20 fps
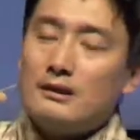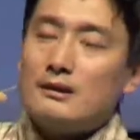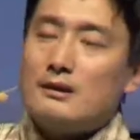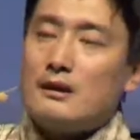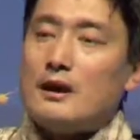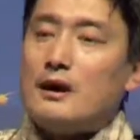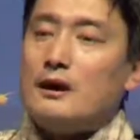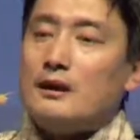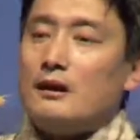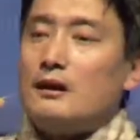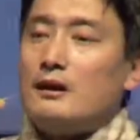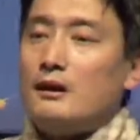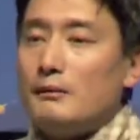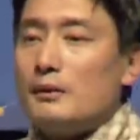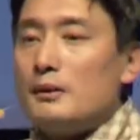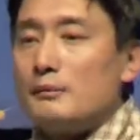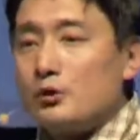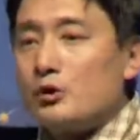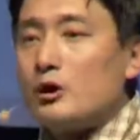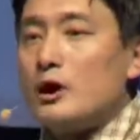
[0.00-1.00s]

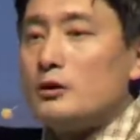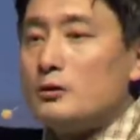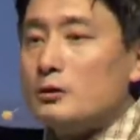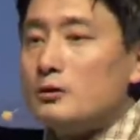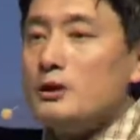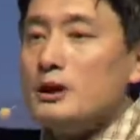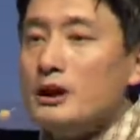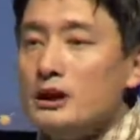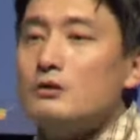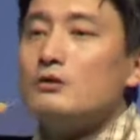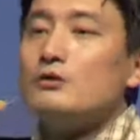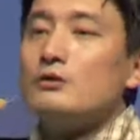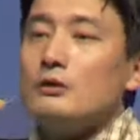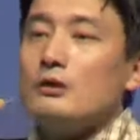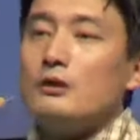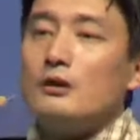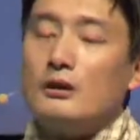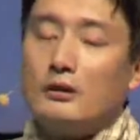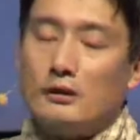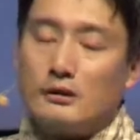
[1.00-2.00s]
I'm sure I don't need
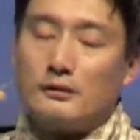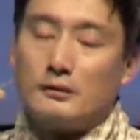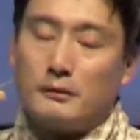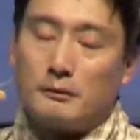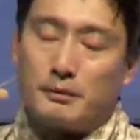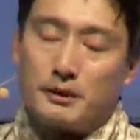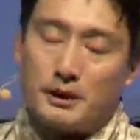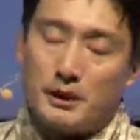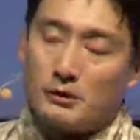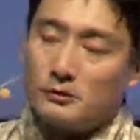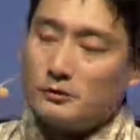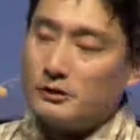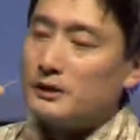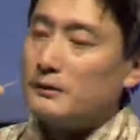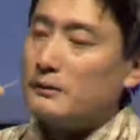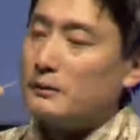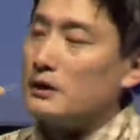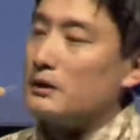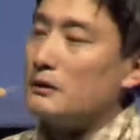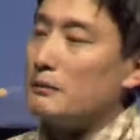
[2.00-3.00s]
to pronounce
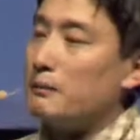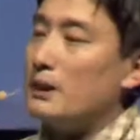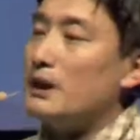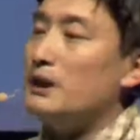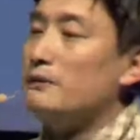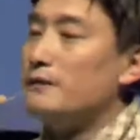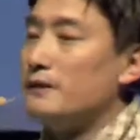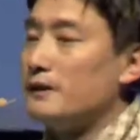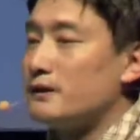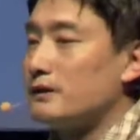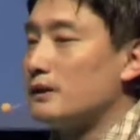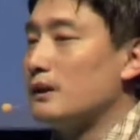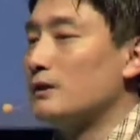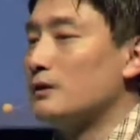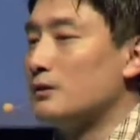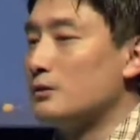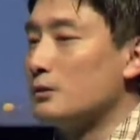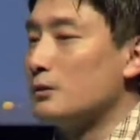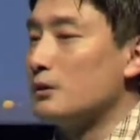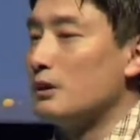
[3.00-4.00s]
the benefits
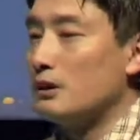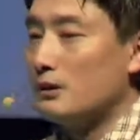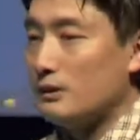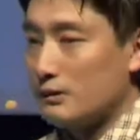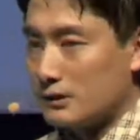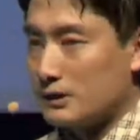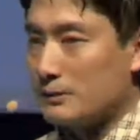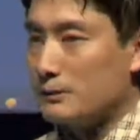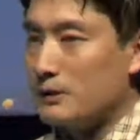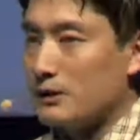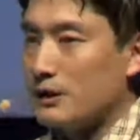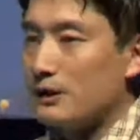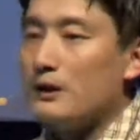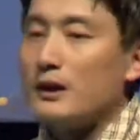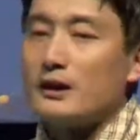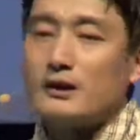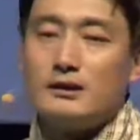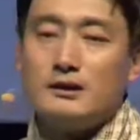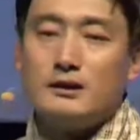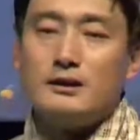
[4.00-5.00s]
that, you know, someone can
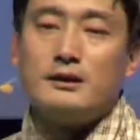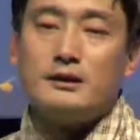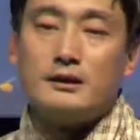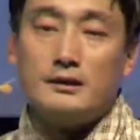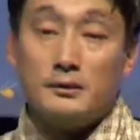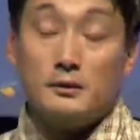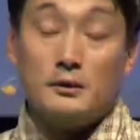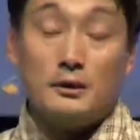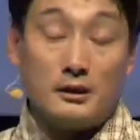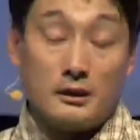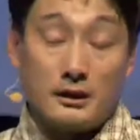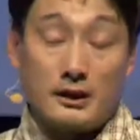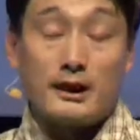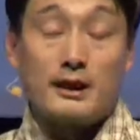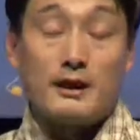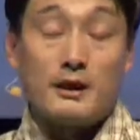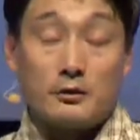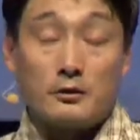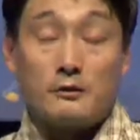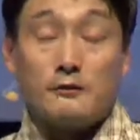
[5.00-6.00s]
actually, you know, get
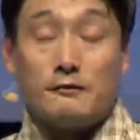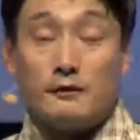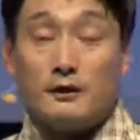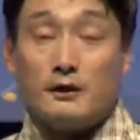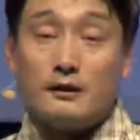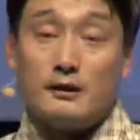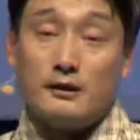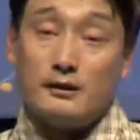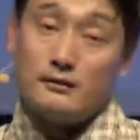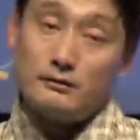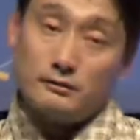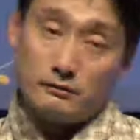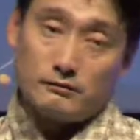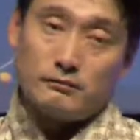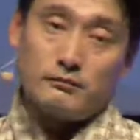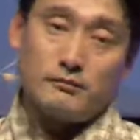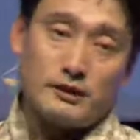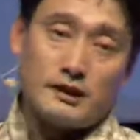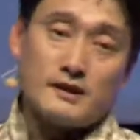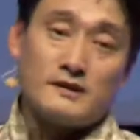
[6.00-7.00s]
out of
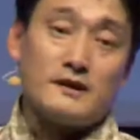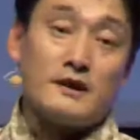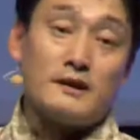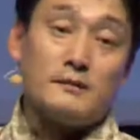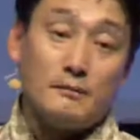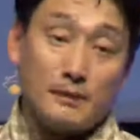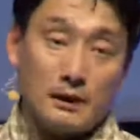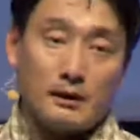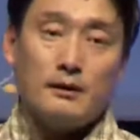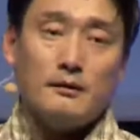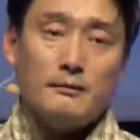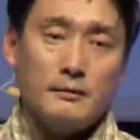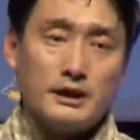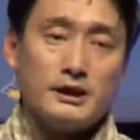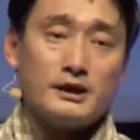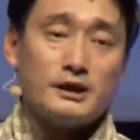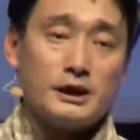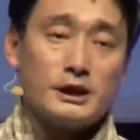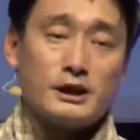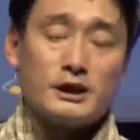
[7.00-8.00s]
things like
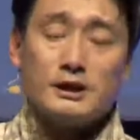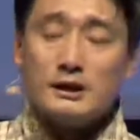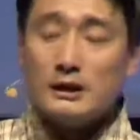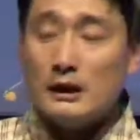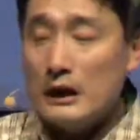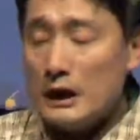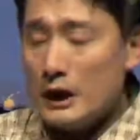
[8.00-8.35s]
meditation.